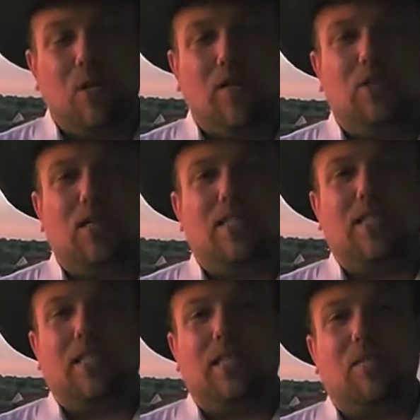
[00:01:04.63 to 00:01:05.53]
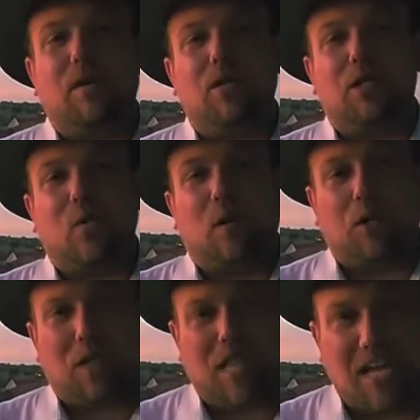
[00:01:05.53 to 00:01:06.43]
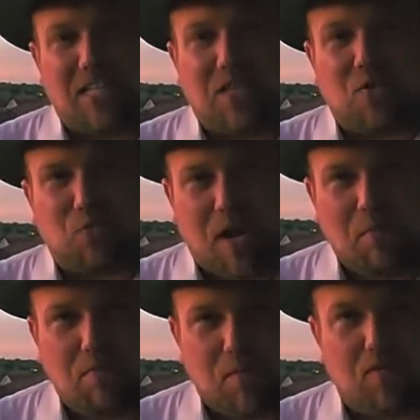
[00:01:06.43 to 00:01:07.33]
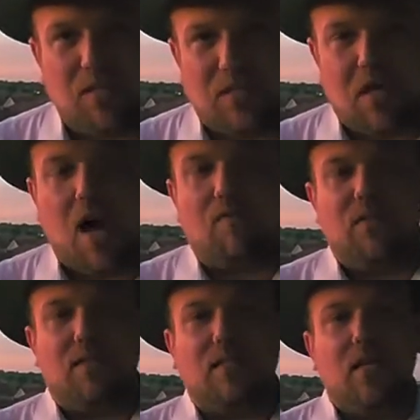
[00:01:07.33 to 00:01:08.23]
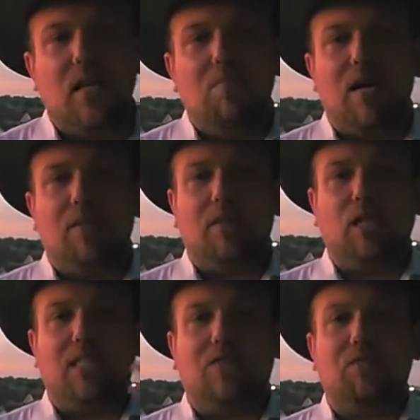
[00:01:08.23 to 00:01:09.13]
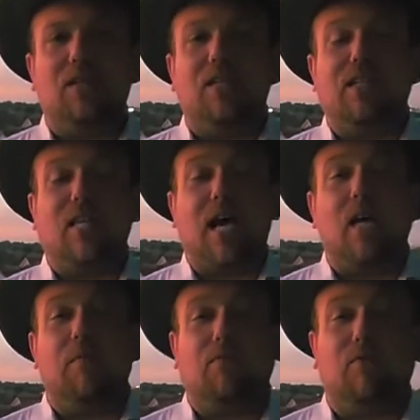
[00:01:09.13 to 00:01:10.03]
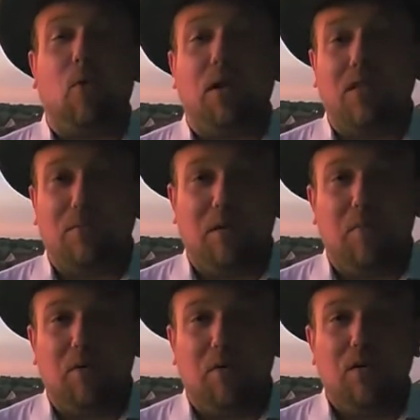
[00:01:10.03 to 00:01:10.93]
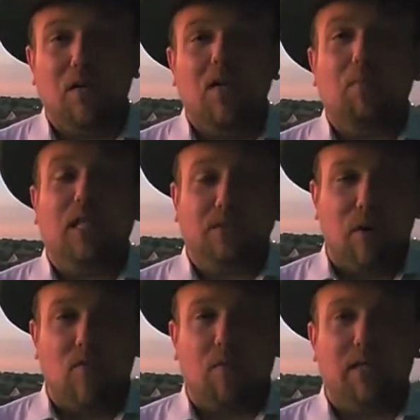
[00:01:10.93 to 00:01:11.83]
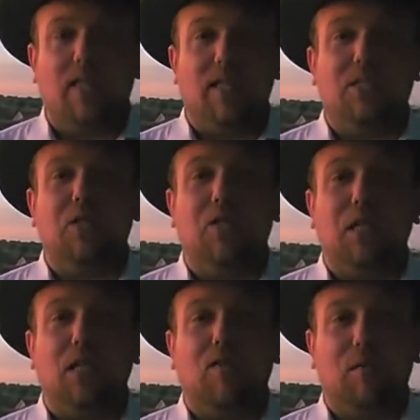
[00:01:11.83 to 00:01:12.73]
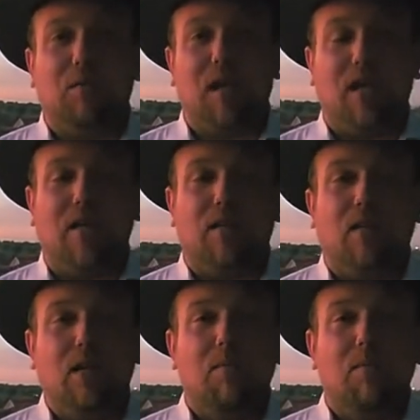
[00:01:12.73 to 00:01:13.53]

We just need to make sure that we are electing the right people into office. My name is Jesse Ringness. I am for the people. Please vote for me this Tuesday November 8th.